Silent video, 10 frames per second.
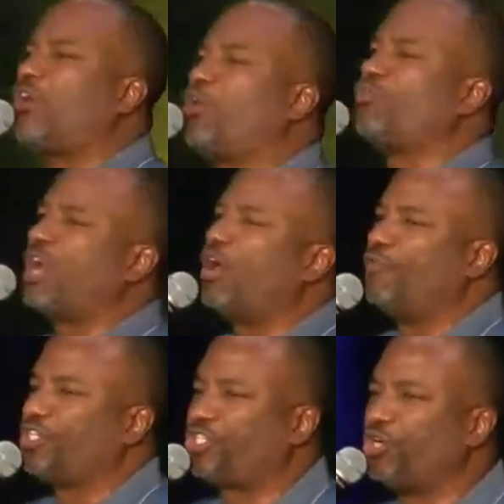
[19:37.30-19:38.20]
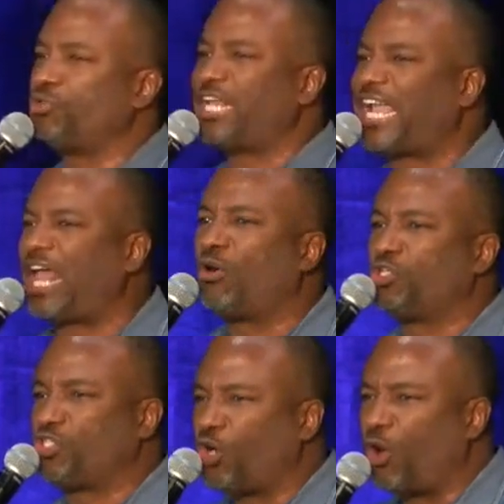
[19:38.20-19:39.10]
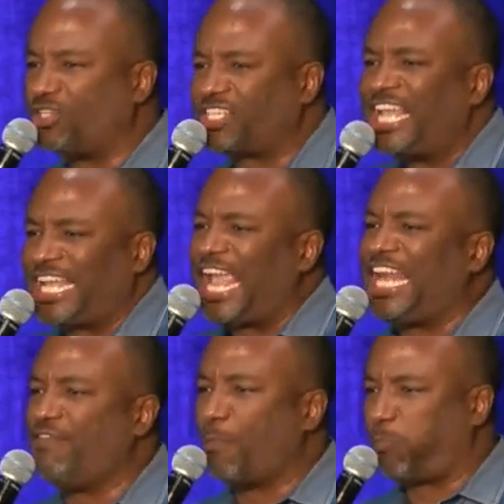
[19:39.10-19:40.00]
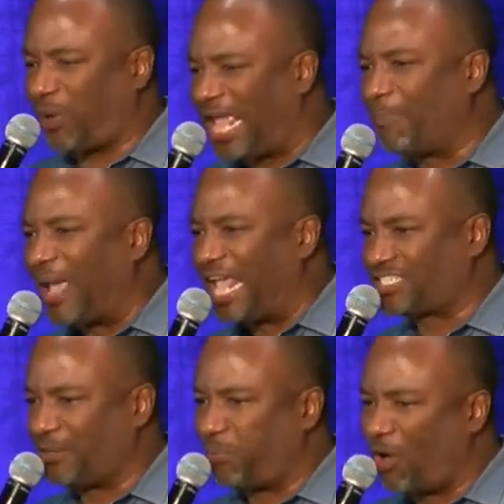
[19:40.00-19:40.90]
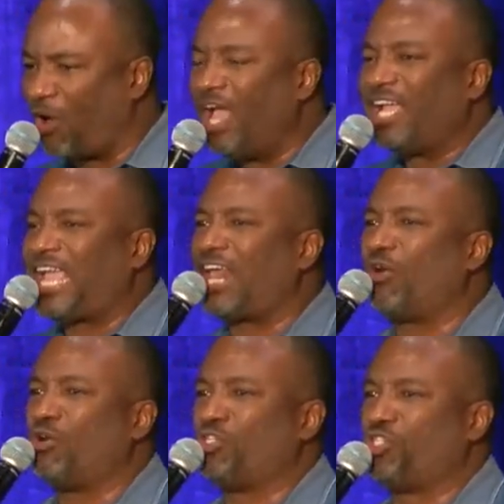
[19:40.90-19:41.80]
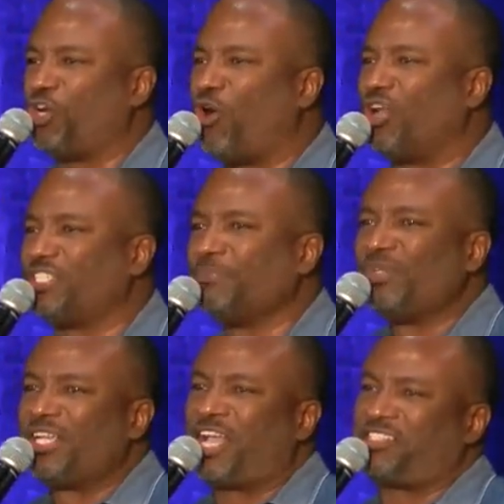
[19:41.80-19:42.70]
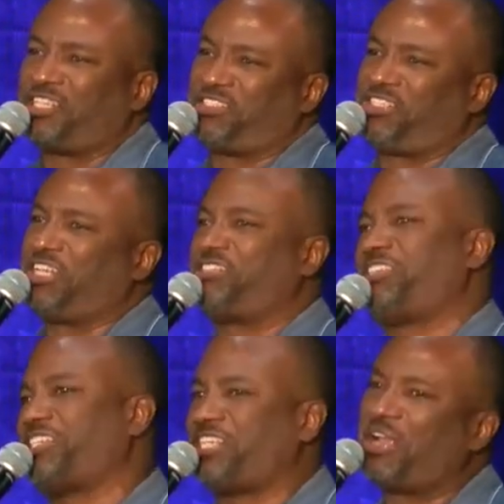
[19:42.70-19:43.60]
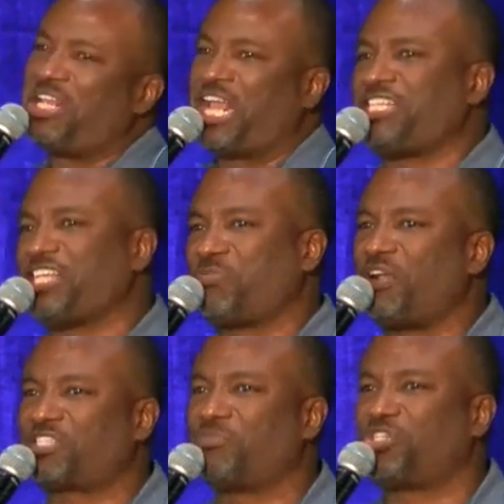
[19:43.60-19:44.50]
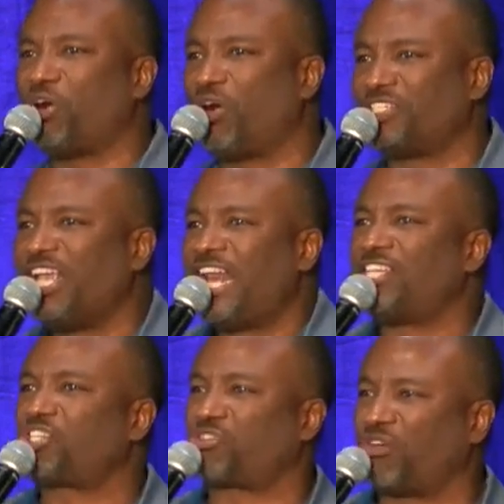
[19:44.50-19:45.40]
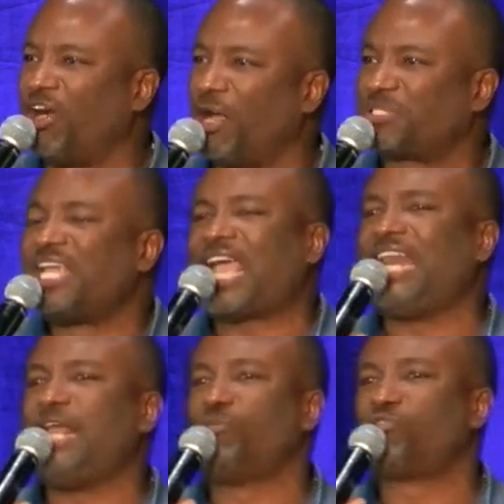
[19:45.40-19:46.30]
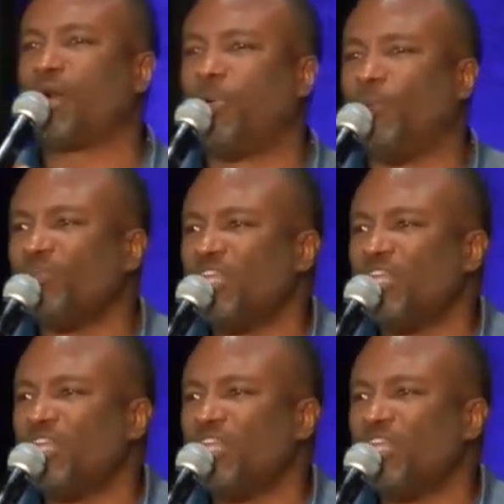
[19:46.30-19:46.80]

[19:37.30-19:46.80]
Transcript: on run over shoes. They got on Jordans. Can't even play basketball. Got on Jordans because it's just, just, they just want some Jordans. They scrubs. Can't even dribble.